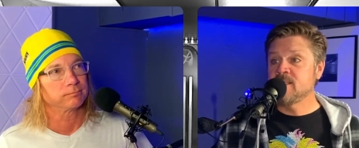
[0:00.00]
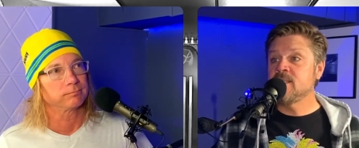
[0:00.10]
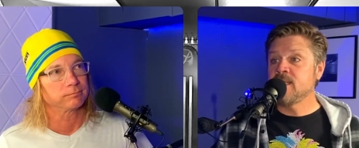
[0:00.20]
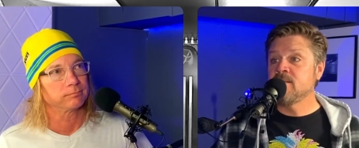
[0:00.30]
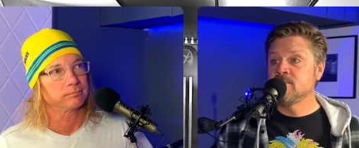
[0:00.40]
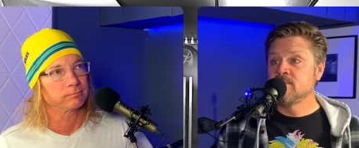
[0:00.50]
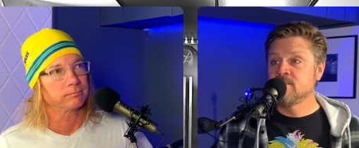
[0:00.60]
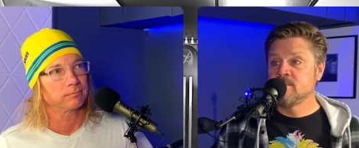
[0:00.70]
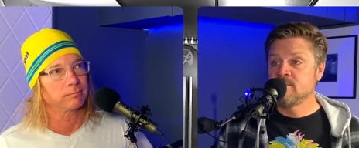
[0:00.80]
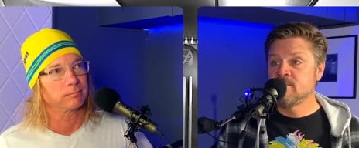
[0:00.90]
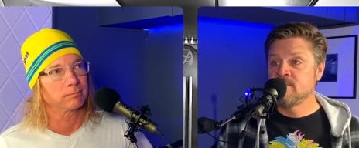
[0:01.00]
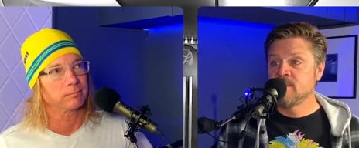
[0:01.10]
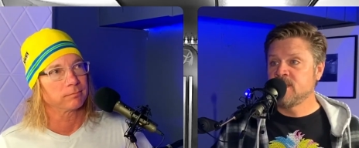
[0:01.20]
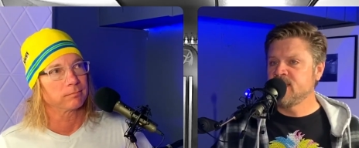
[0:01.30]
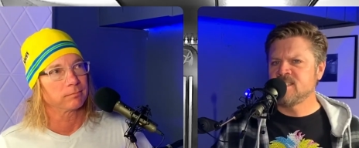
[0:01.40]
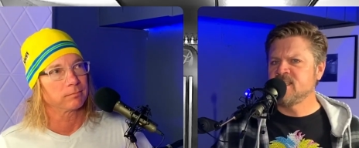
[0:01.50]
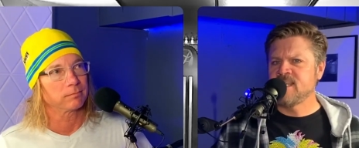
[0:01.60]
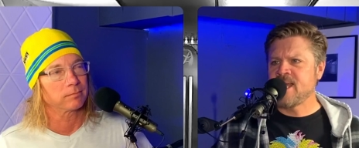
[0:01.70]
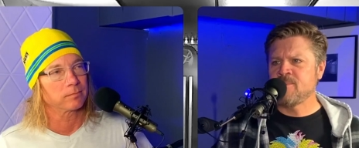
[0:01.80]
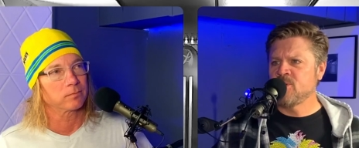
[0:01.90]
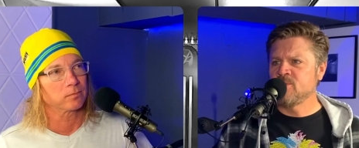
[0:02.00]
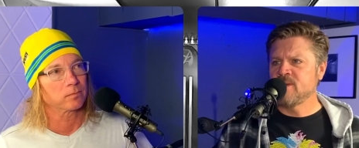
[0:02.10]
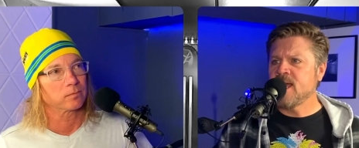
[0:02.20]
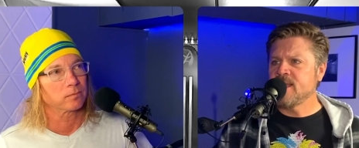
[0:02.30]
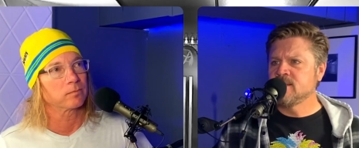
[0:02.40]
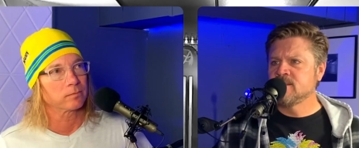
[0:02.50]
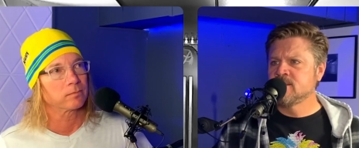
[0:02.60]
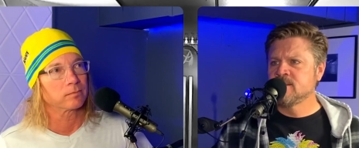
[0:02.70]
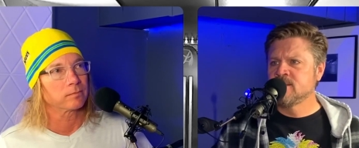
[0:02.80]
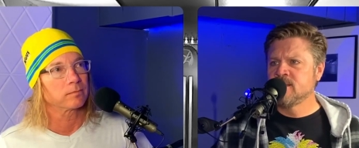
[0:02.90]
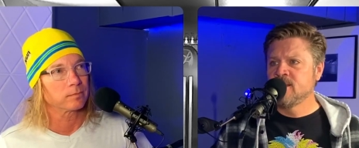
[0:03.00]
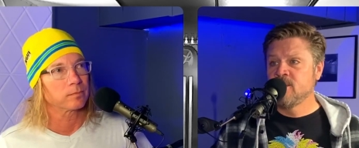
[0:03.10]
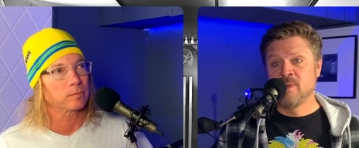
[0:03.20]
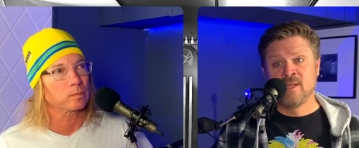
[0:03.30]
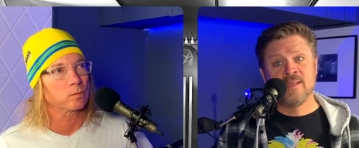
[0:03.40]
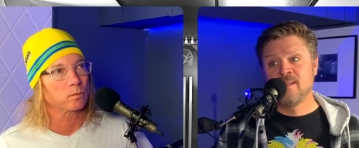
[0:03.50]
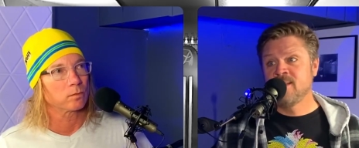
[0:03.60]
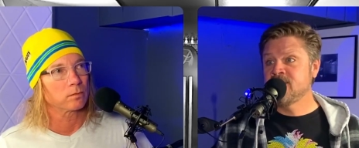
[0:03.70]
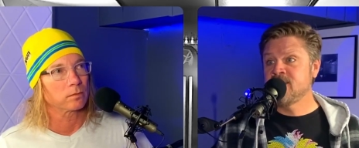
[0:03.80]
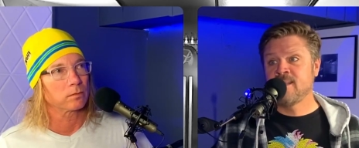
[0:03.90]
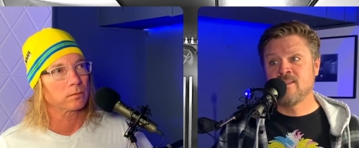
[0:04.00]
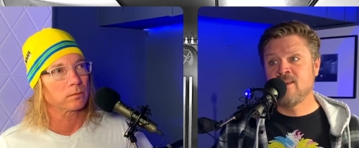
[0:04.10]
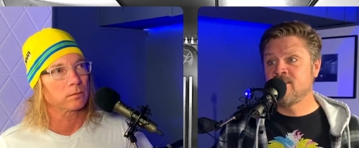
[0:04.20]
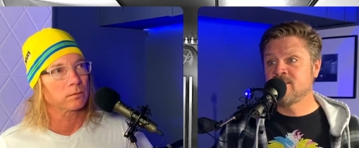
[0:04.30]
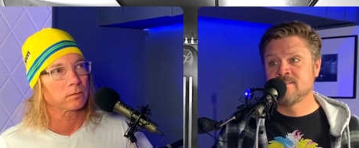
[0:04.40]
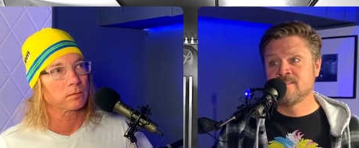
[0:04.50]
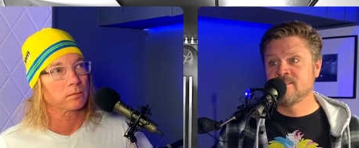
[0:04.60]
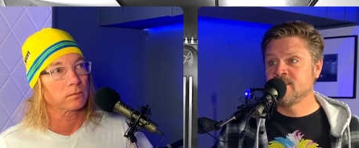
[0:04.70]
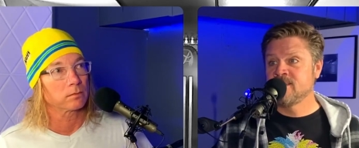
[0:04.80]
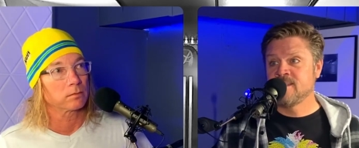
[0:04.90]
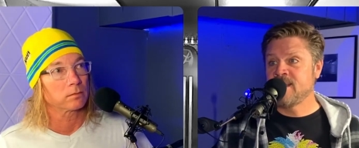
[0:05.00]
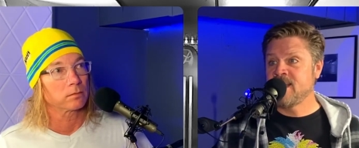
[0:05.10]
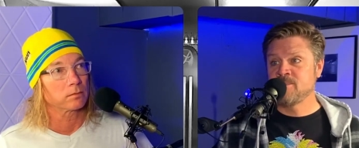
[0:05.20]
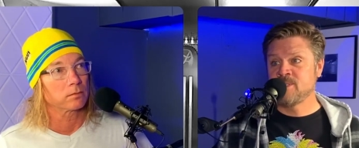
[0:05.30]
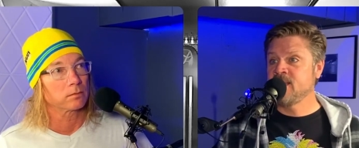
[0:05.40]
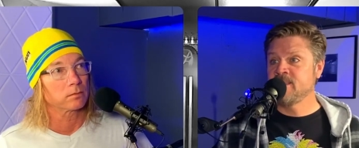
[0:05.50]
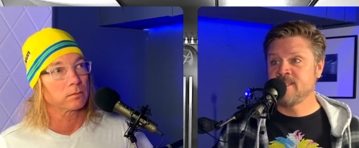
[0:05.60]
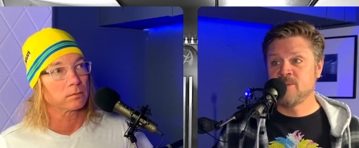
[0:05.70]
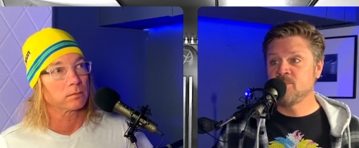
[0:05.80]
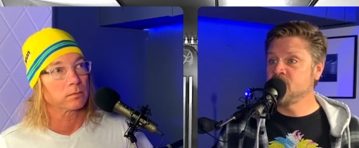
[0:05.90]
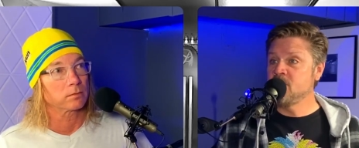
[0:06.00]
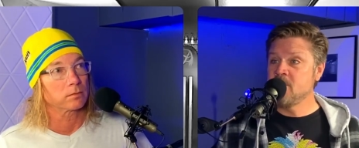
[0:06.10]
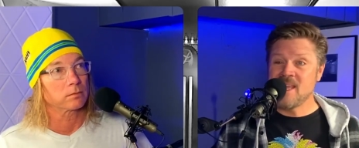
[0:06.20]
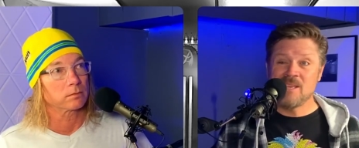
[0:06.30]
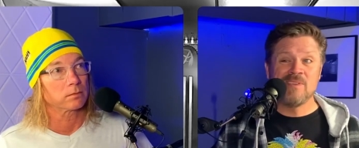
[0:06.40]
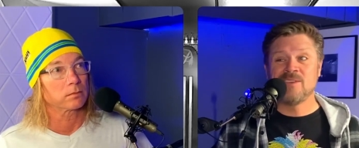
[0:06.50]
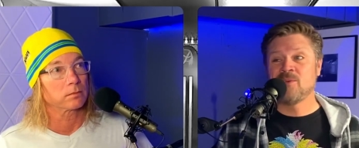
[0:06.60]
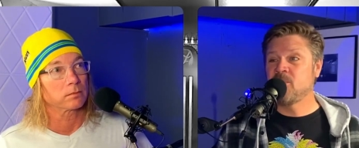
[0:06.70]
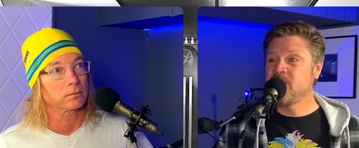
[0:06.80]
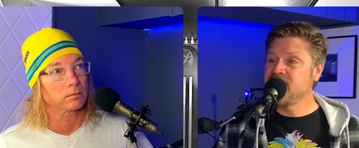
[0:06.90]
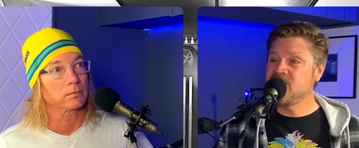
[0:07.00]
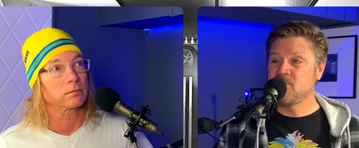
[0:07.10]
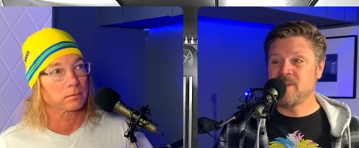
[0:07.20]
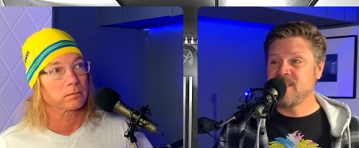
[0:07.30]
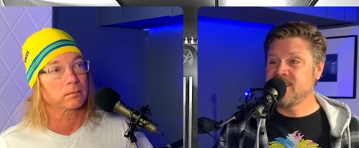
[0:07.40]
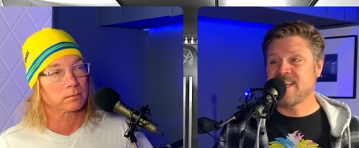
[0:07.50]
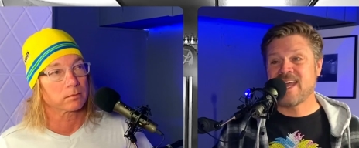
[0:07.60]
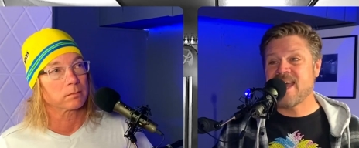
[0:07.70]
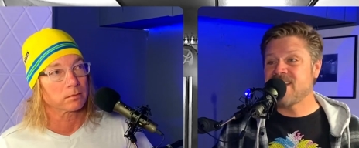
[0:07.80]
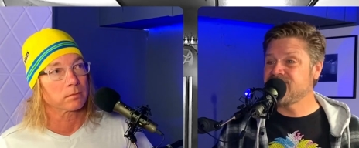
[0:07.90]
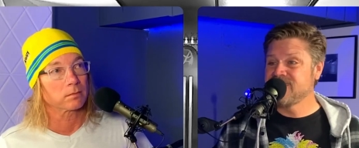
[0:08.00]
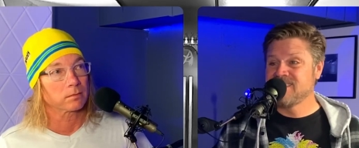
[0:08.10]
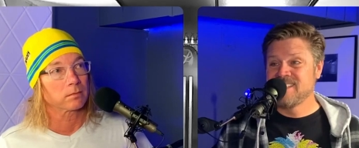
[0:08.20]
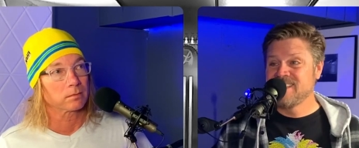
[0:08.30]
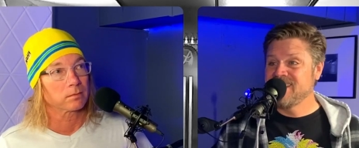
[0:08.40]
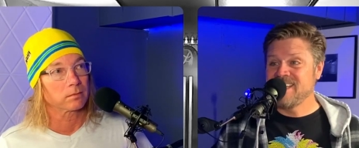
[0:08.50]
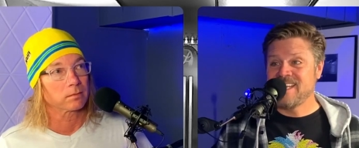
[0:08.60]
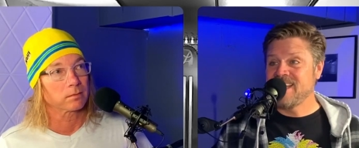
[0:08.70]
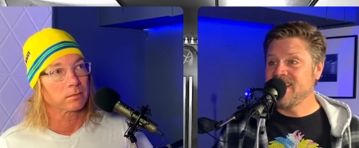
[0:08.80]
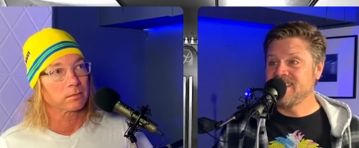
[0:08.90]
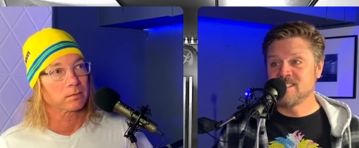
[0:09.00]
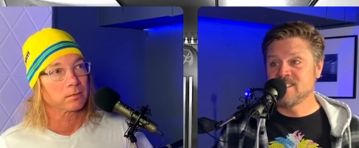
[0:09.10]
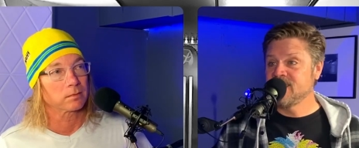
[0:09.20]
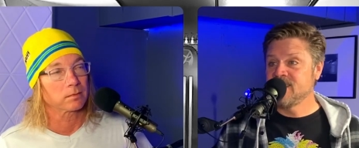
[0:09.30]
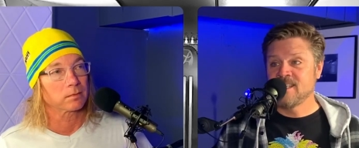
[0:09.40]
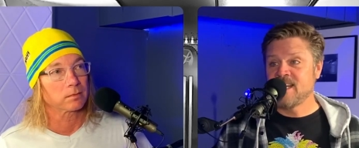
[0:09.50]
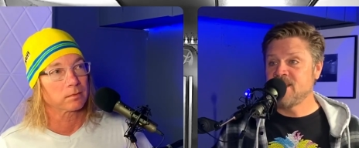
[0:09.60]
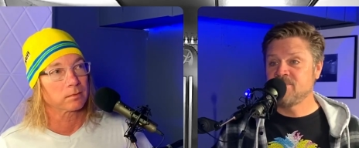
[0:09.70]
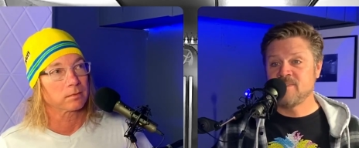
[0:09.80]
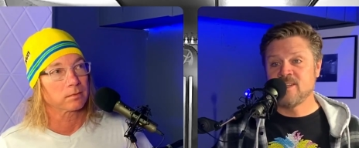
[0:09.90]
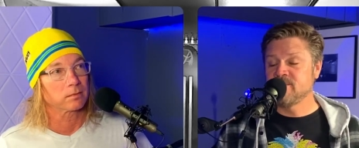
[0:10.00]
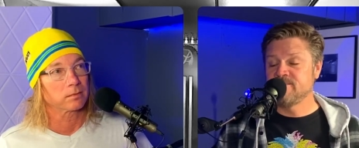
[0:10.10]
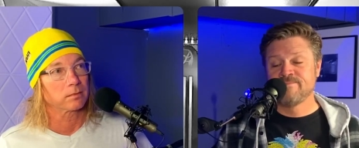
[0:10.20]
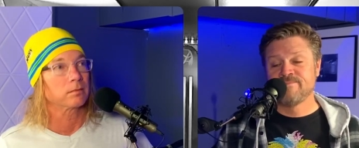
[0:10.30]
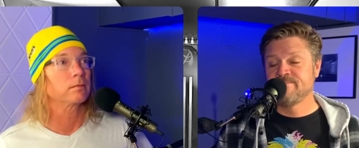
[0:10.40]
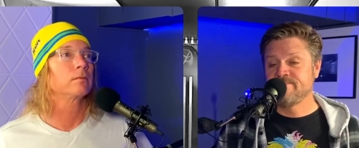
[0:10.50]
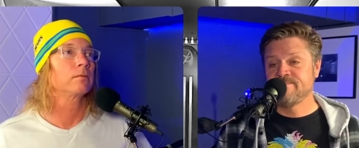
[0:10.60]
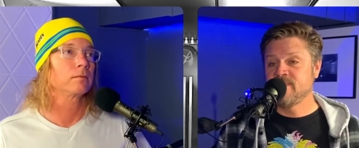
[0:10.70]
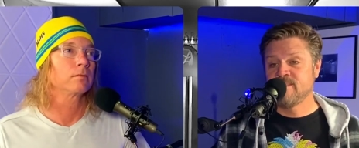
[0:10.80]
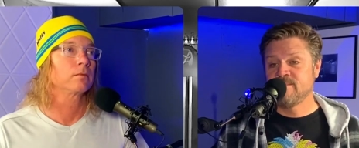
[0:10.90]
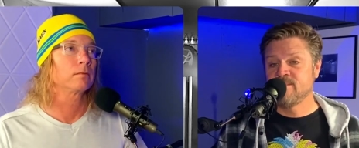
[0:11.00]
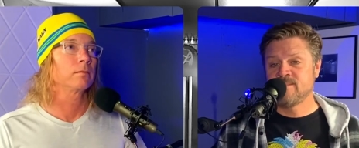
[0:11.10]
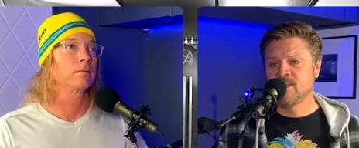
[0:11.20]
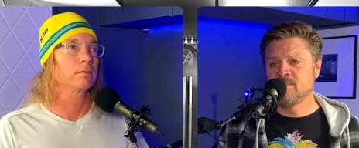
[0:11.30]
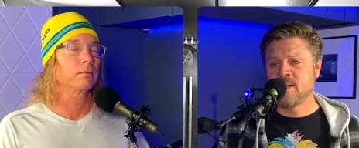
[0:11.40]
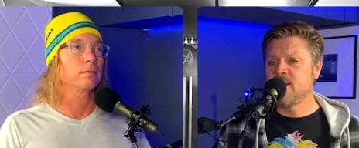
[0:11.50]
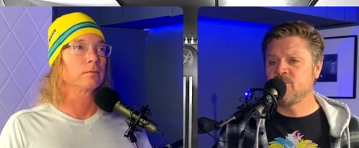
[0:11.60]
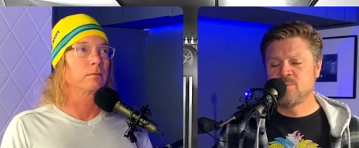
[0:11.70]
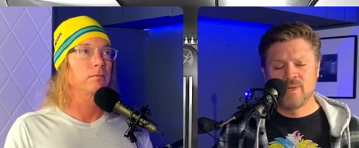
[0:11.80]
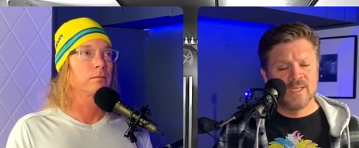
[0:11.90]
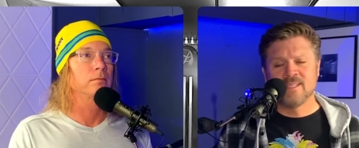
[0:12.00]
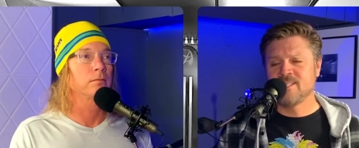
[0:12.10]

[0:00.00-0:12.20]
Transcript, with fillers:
Speaker 1: see, because it doesn't happen overnight, but it didn't take long. I'm telling you, it was maybe a week, week and a half. And I felt, com- I really